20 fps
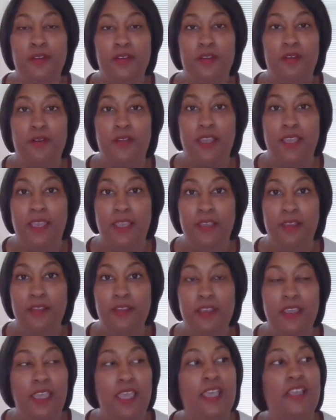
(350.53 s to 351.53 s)
Okay,
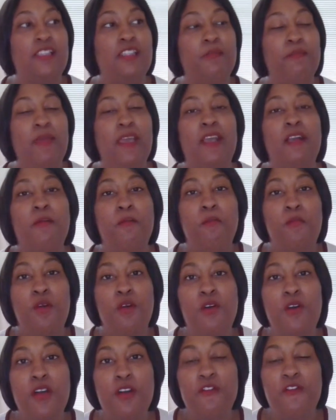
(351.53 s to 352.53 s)
expect
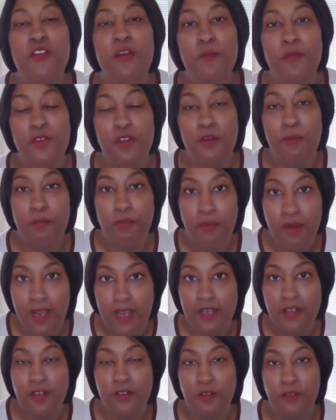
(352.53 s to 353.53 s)
more from your
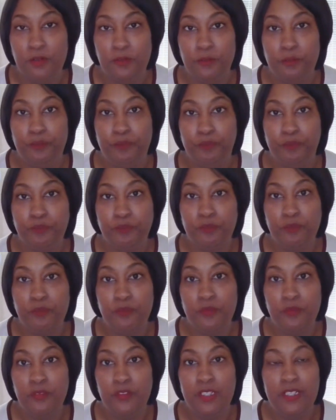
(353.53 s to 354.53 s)
prodigal.
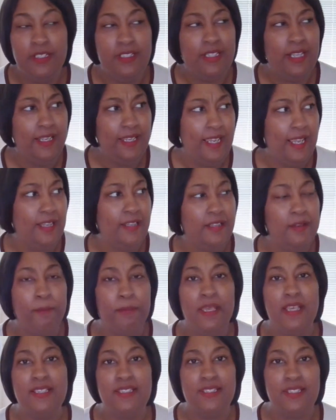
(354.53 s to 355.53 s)
They got the
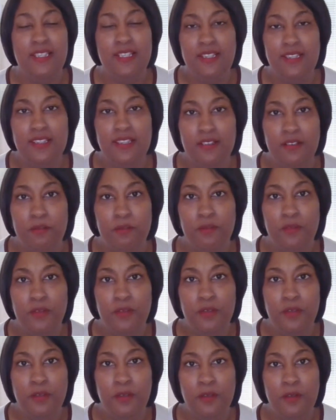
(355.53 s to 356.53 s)
best in them.
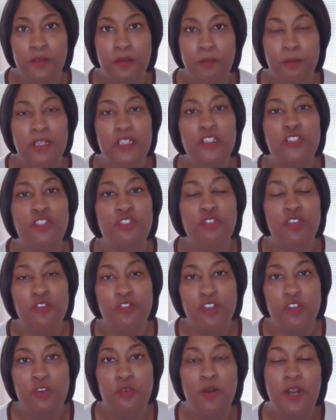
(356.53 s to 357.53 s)
But it's going to
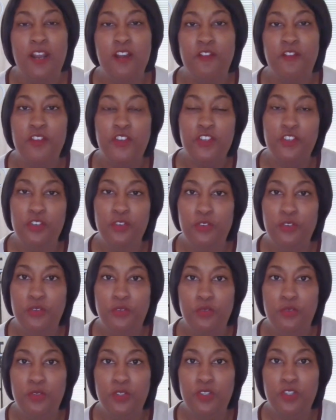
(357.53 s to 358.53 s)
require for
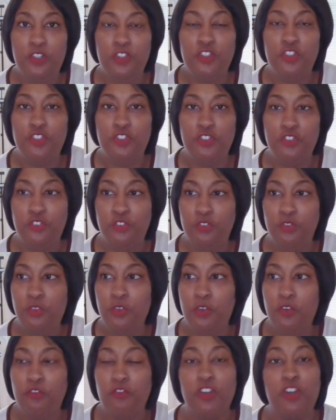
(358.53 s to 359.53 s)
you to
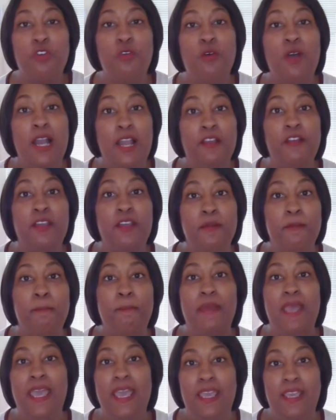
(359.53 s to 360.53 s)
require it
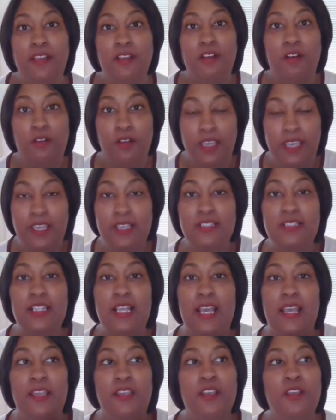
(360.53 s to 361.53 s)
back, okay? It's
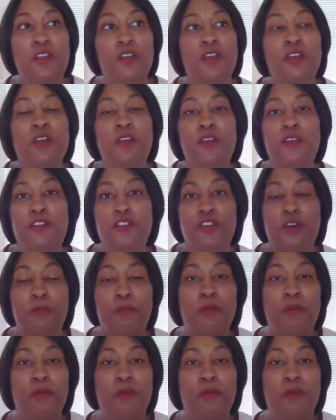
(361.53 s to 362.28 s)
like your